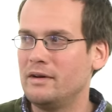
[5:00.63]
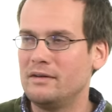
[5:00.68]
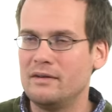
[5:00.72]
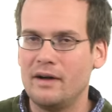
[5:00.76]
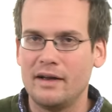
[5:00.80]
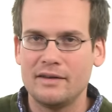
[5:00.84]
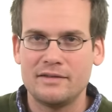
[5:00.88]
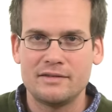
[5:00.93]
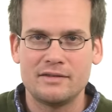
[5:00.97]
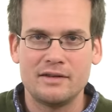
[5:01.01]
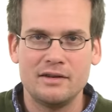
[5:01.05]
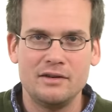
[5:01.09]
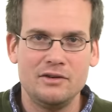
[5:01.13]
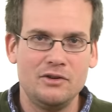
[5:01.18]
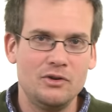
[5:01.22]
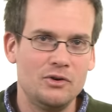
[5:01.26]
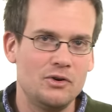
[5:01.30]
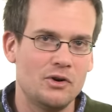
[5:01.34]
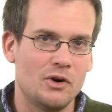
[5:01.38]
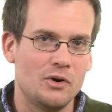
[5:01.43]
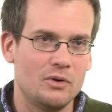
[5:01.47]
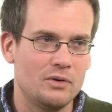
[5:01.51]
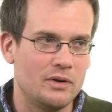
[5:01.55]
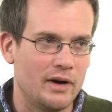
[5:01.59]
in less than, you
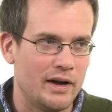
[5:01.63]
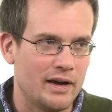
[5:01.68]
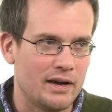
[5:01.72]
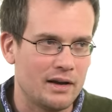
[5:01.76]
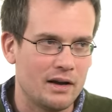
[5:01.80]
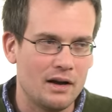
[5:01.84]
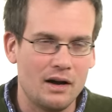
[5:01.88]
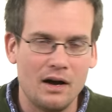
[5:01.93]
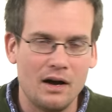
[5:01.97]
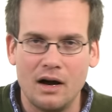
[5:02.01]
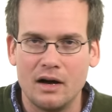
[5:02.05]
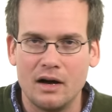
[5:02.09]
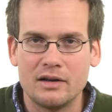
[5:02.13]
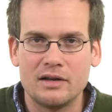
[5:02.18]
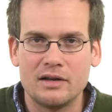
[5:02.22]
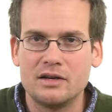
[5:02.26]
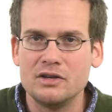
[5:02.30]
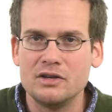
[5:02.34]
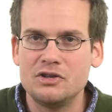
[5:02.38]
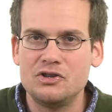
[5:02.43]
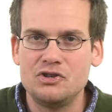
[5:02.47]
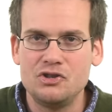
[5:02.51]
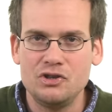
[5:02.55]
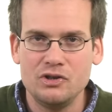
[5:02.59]
know, like, a
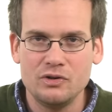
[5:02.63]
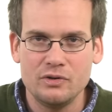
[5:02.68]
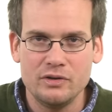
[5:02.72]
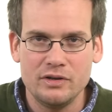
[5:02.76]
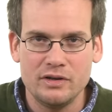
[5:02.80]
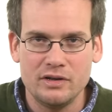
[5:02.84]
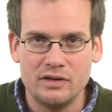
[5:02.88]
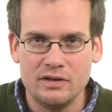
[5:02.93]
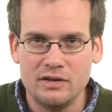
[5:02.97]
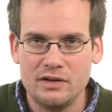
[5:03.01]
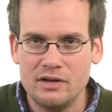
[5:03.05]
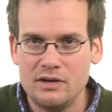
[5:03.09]
gajillion